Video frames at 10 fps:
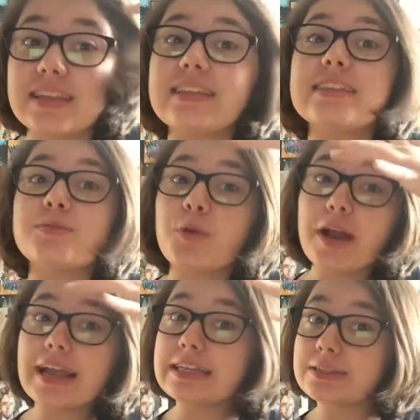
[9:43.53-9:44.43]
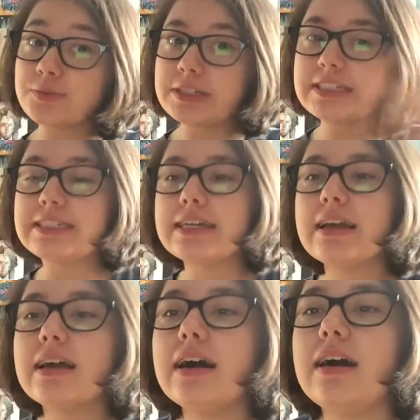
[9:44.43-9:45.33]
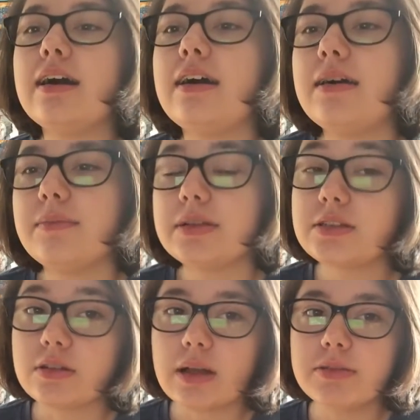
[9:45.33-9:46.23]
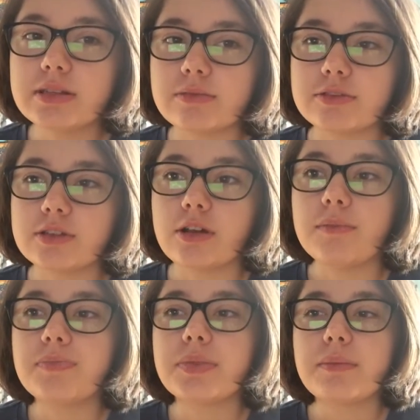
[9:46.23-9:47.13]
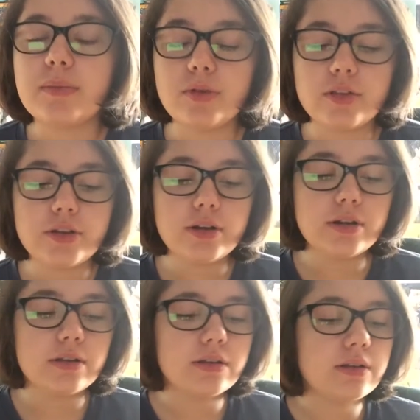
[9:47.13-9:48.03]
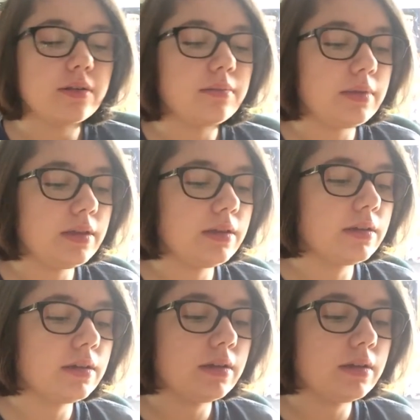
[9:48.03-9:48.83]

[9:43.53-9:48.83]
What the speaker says: This is where it gets freaky. So a couple summers ago, my brother, me,